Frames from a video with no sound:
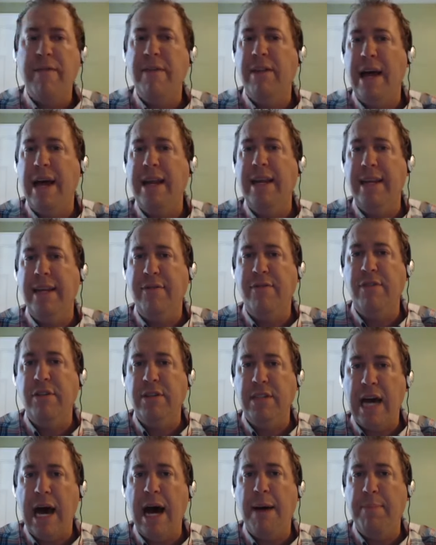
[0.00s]
a lot of
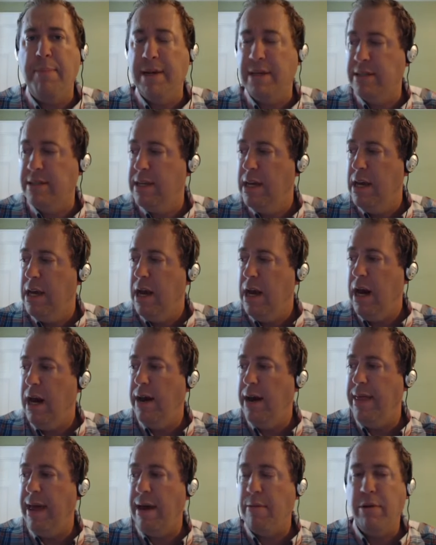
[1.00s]
different topics
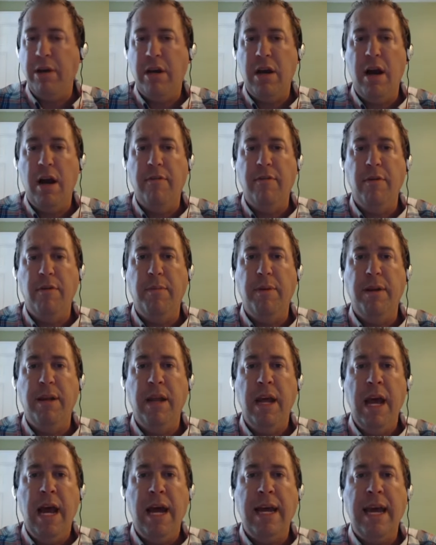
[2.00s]
that we cover. But
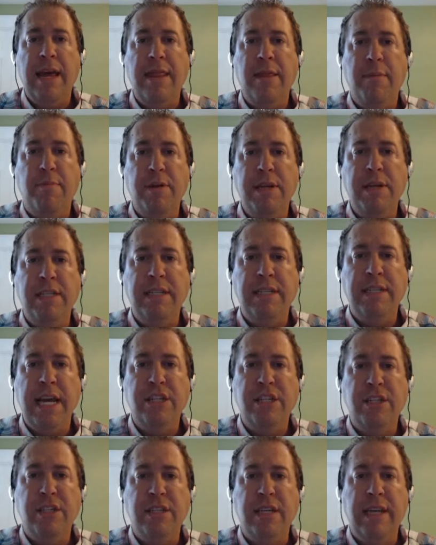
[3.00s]
again, the
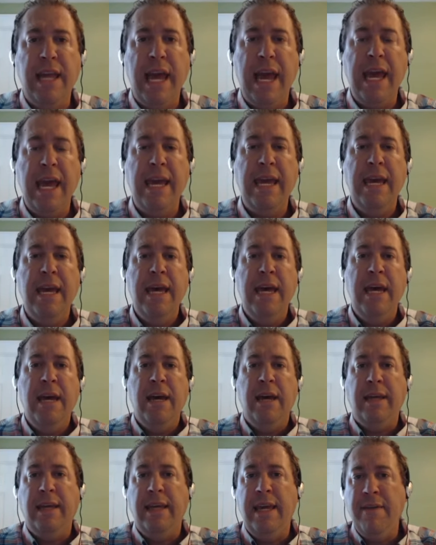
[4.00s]
presentation today,
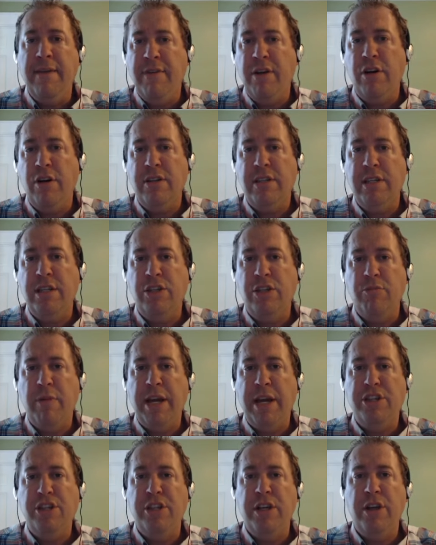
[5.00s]
given our
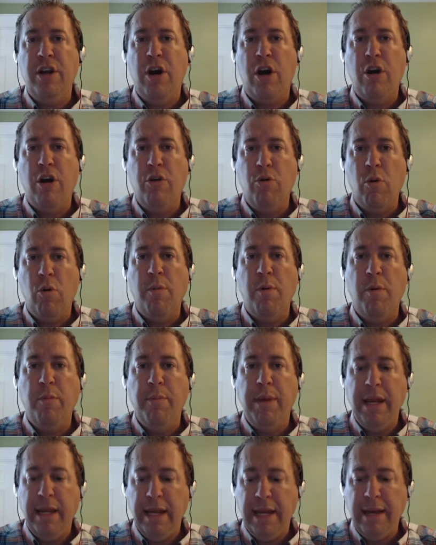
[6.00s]
situation, our normal
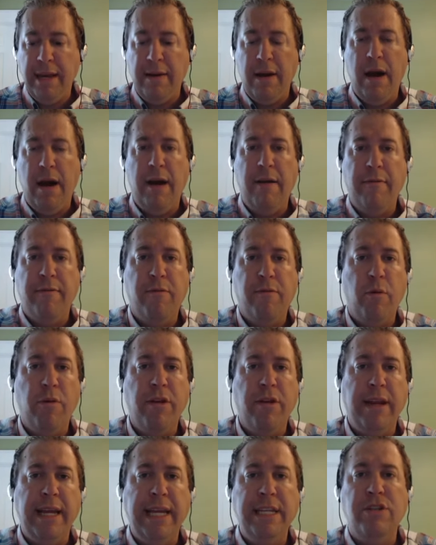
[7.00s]
meeting for
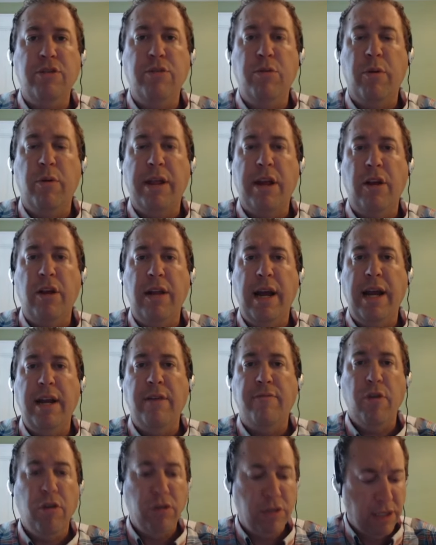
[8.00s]
the Eastern North
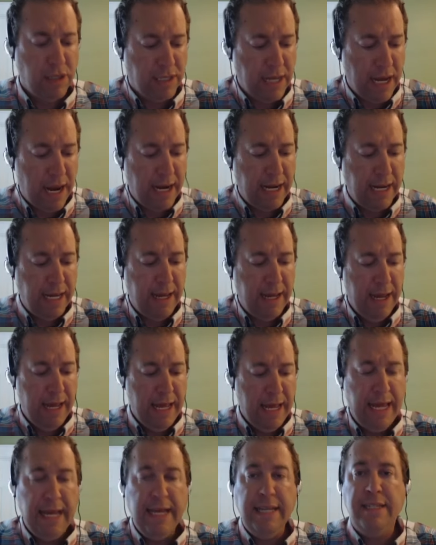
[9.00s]
Carolina Rose Society
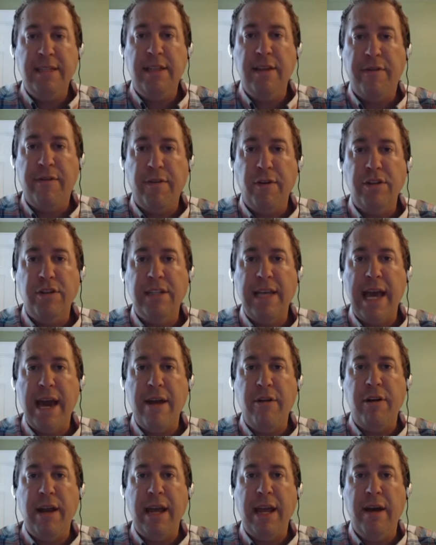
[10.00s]
is the first
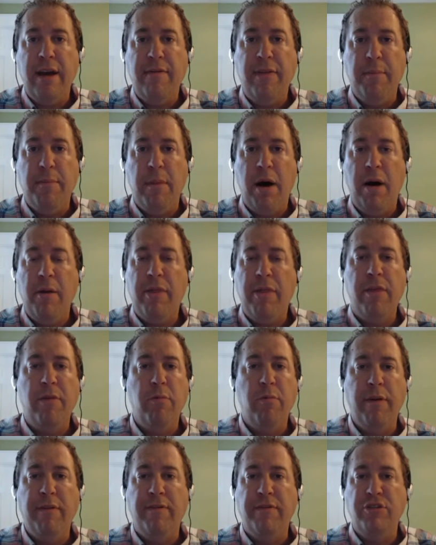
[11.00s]
Saturday of the month.
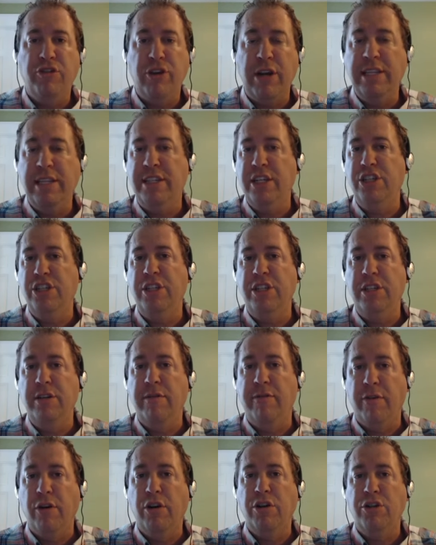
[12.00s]
We've transitioned to
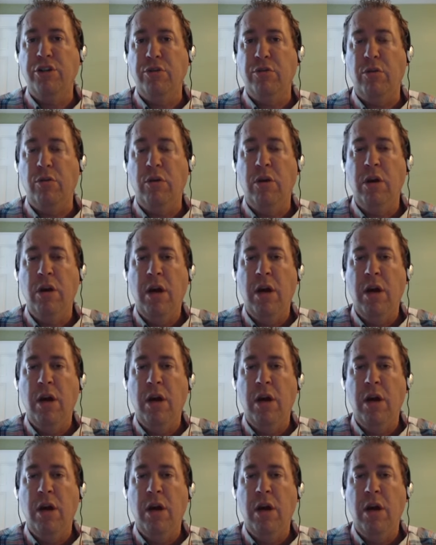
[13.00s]
virtual